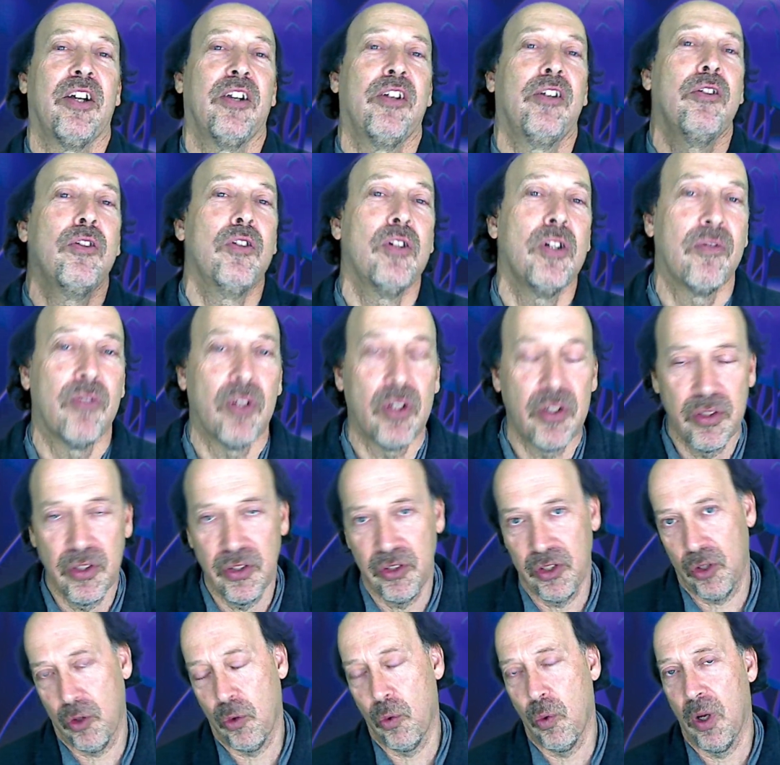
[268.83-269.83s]
universe is
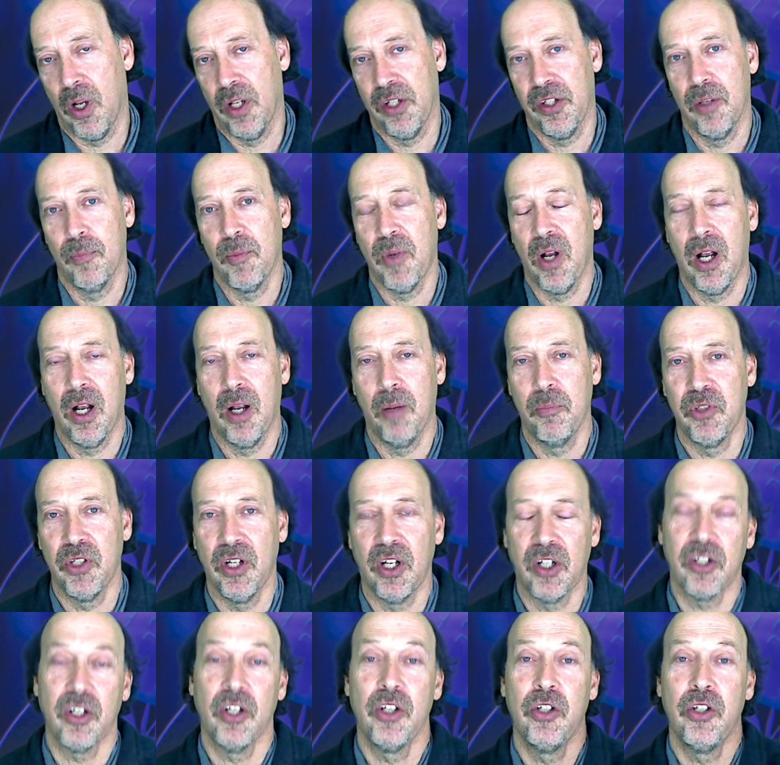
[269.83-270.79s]
a quantum object.